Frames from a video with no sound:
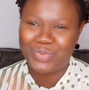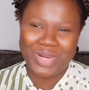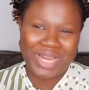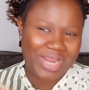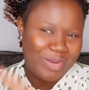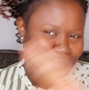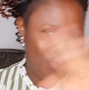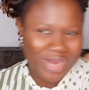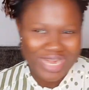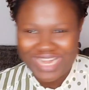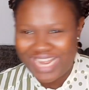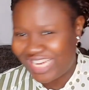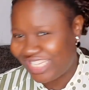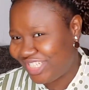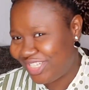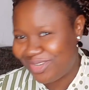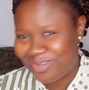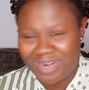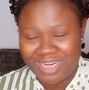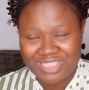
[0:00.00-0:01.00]
We
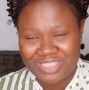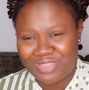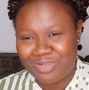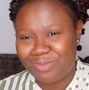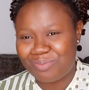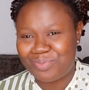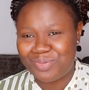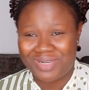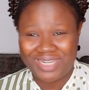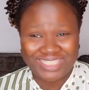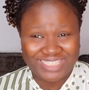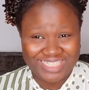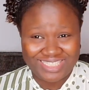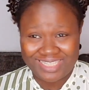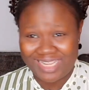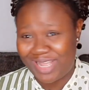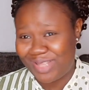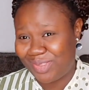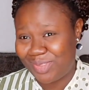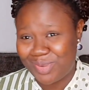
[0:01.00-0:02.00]
Nigerians don't practice
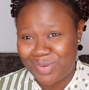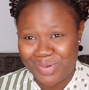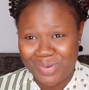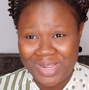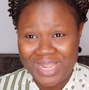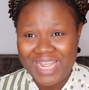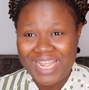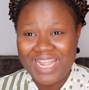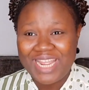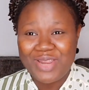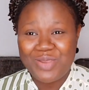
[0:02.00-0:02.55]
at all.